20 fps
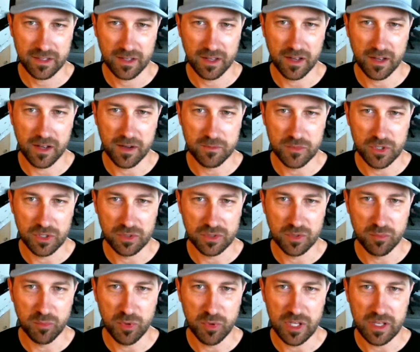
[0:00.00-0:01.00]

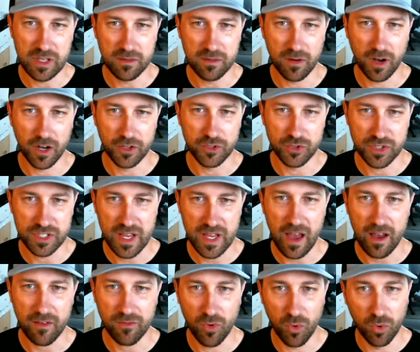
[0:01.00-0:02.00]
to be on your
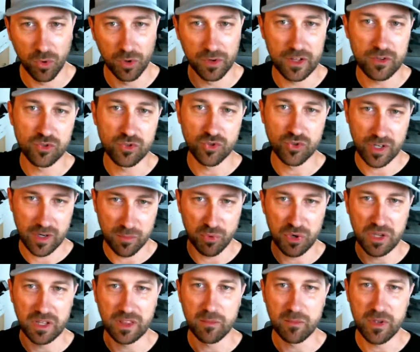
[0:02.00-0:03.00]
staff, or that you're trying to
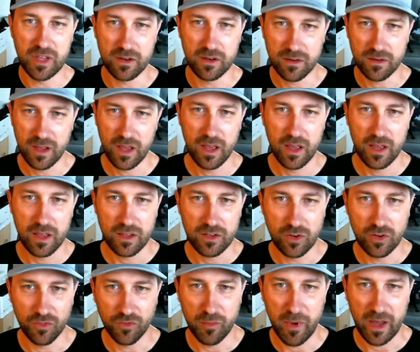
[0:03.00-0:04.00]
bring them in,
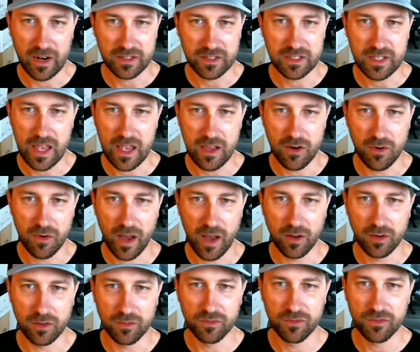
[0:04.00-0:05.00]
from out of state or
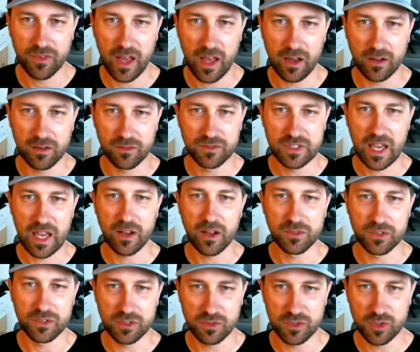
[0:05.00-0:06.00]
out of
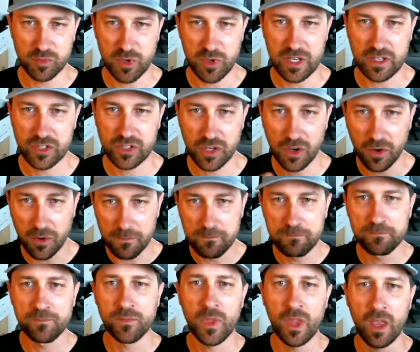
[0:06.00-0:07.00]
town, so to speak. So
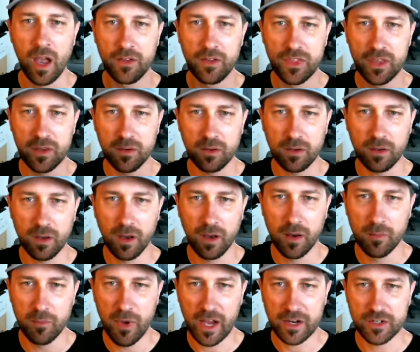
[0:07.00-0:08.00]
I think
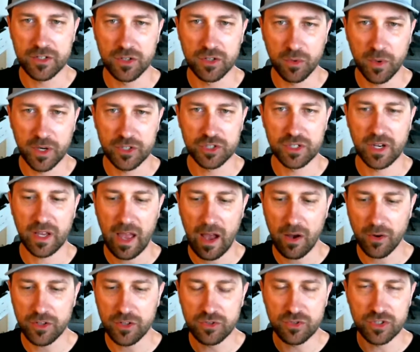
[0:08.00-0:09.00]
back to your question, Nick,
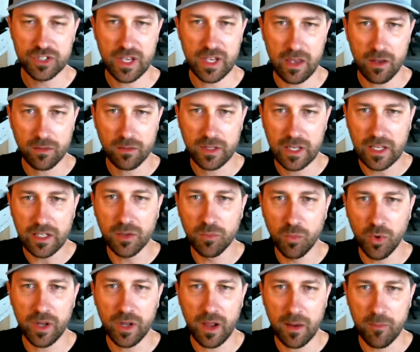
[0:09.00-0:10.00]
how can you scale?
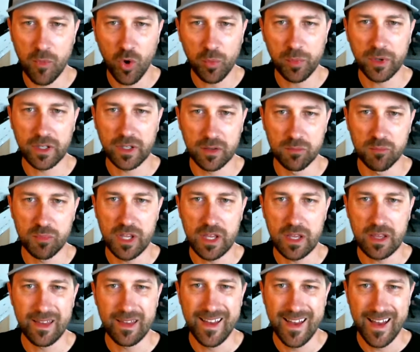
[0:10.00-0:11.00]
Kingdom One, I'm hoping, can
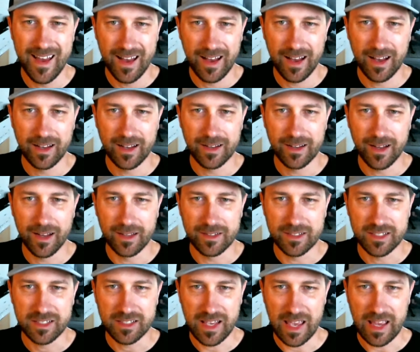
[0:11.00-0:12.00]
be a
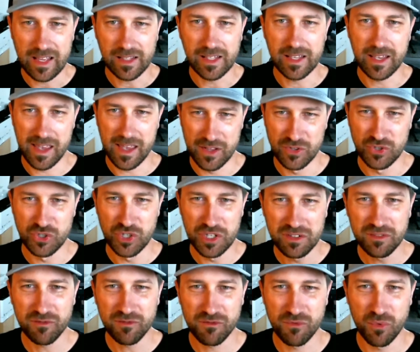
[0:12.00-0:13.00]
scaling
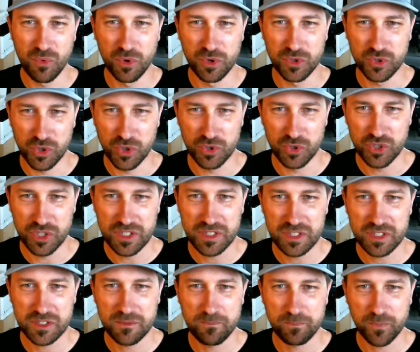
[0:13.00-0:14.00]
engine for
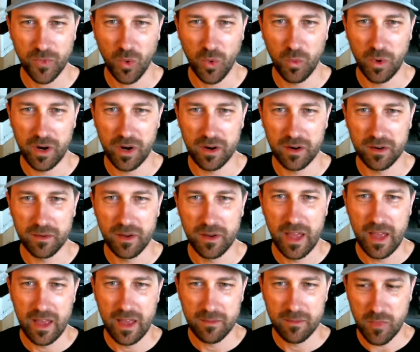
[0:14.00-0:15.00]
churches where
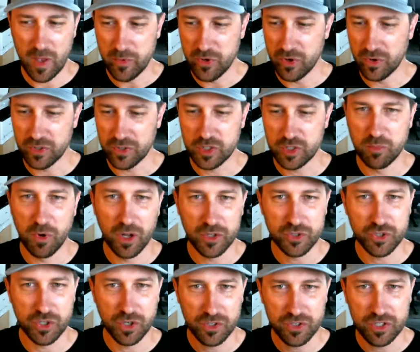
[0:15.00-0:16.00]
maybe you're a small
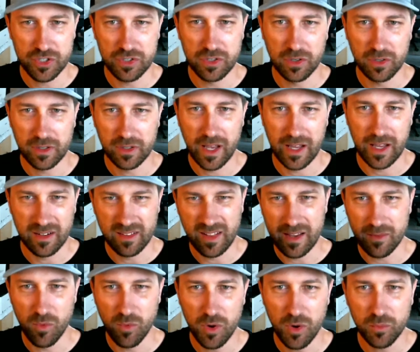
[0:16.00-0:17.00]
church and you're kind of
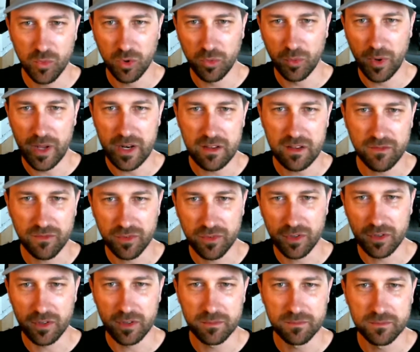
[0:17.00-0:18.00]
like, well, we're ready
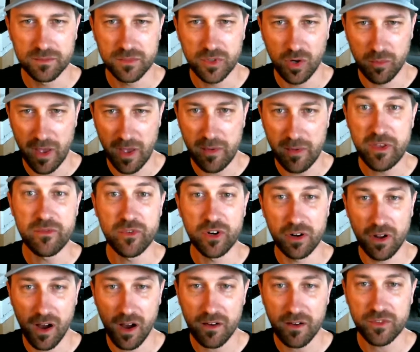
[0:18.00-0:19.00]
for, maybe even
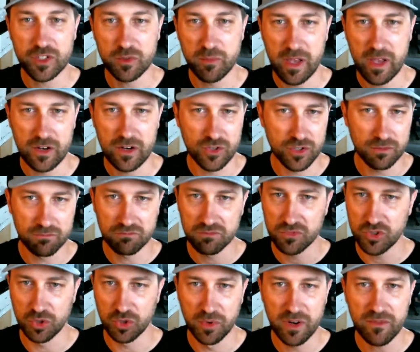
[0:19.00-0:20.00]
an office manager.
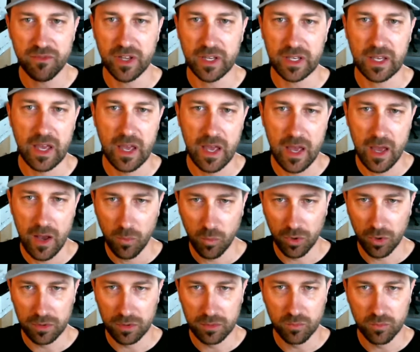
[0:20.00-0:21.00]
Terrific.
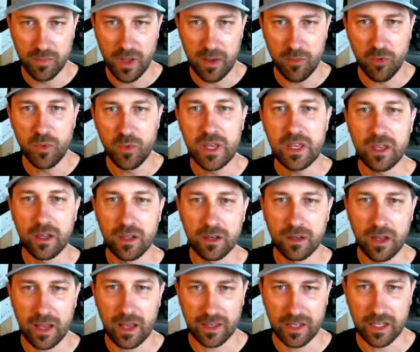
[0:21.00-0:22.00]
Well, maybe we
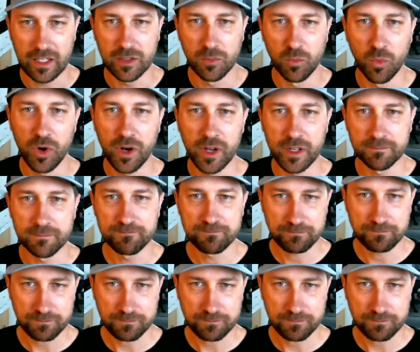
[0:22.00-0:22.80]
can, at Kingdom One,